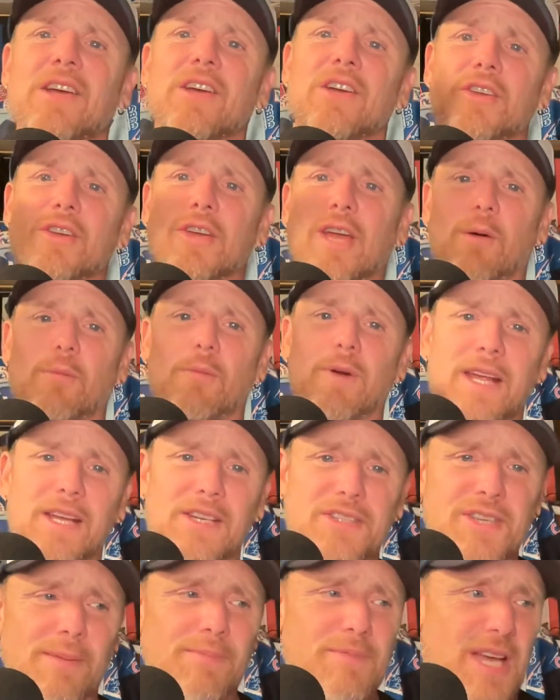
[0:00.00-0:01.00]
You got
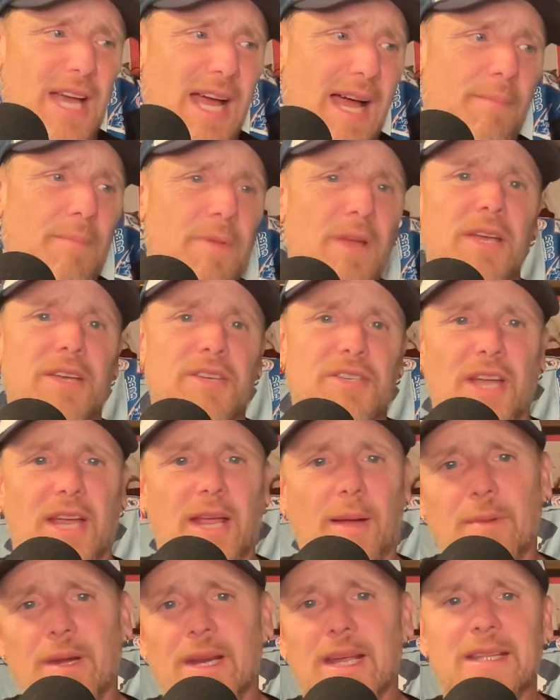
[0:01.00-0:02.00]
Ricketts up top. He's
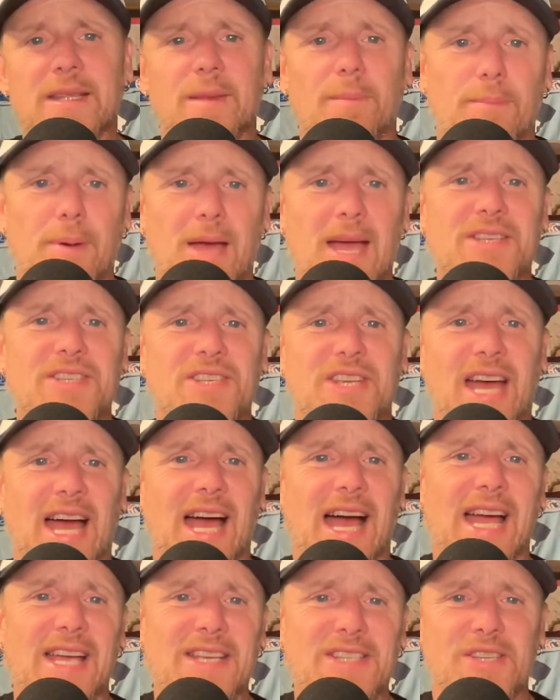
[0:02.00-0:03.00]
like, I'm going to get the best
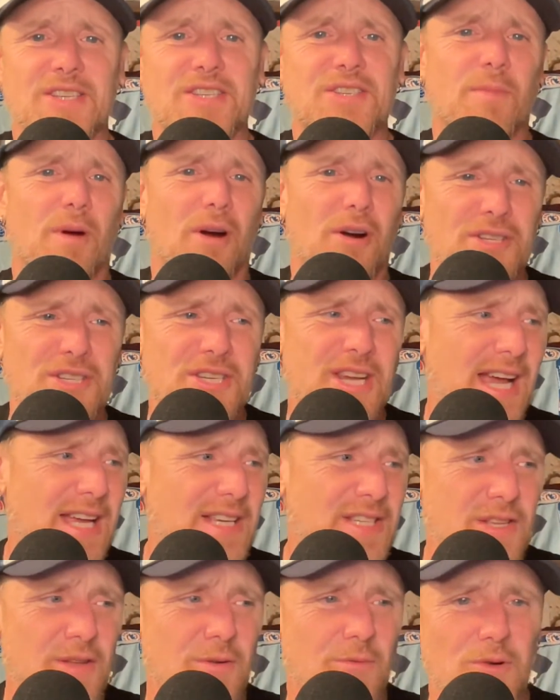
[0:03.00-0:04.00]
guys, the smartest
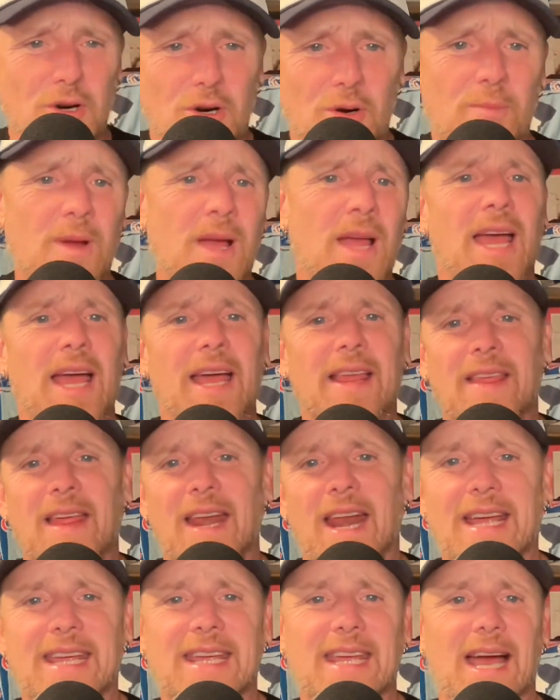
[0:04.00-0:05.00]
guys in the room, and
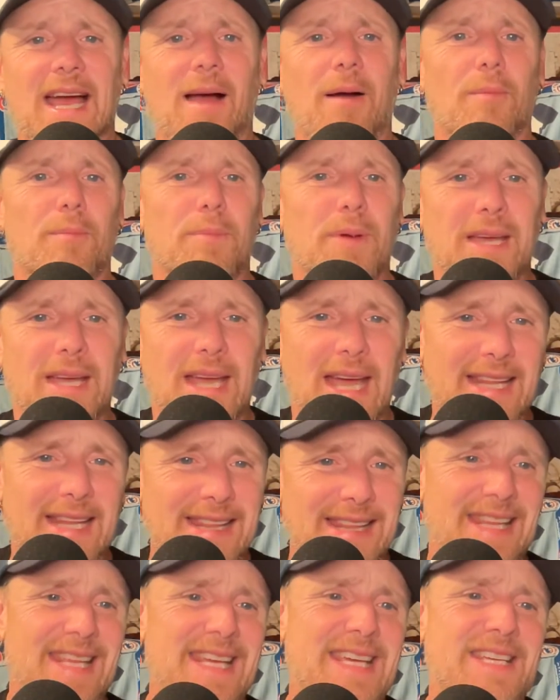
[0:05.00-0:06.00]
then I'll be at
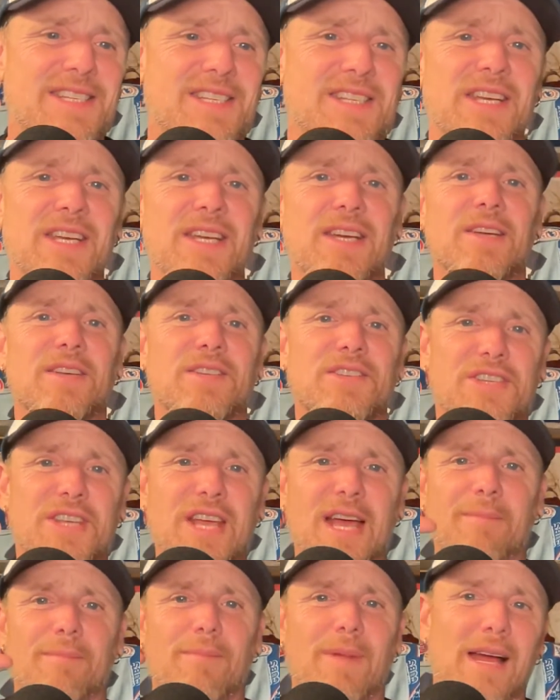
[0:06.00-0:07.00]
least
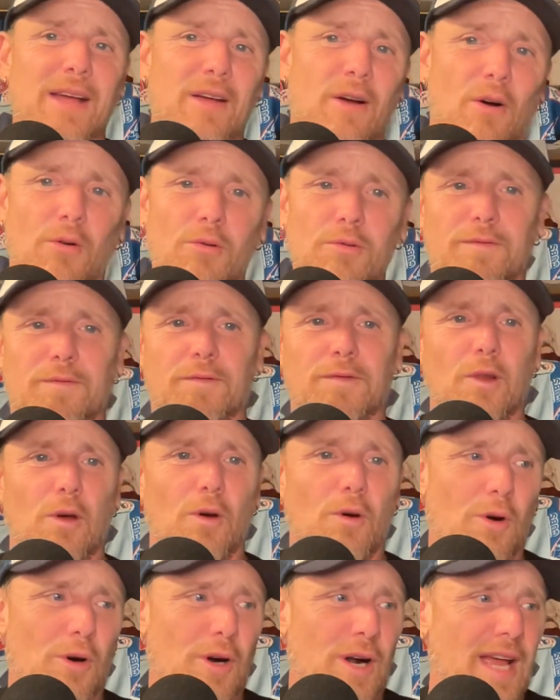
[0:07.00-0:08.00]
set my own
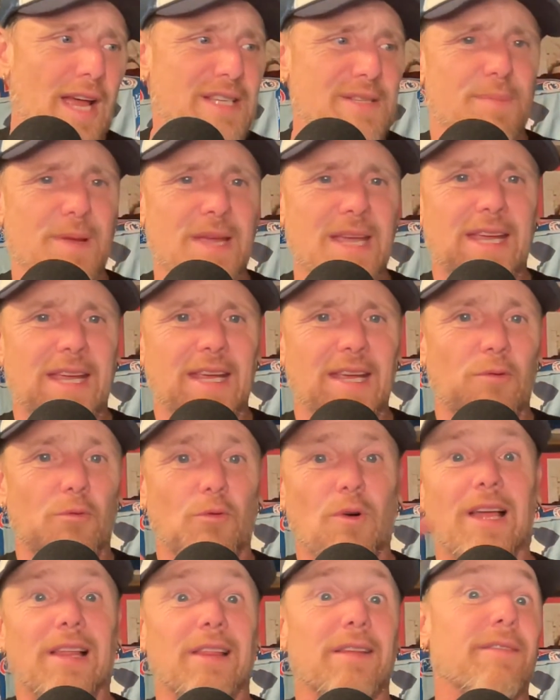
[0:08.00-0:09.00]
floor as being
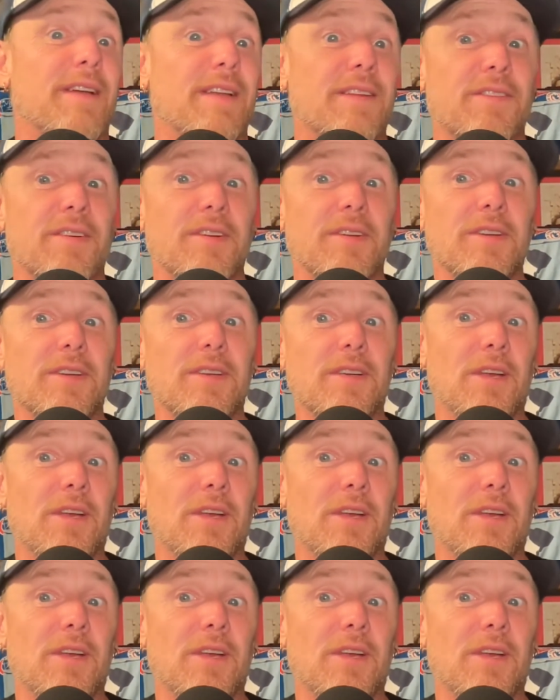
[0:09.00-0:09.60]
relevant.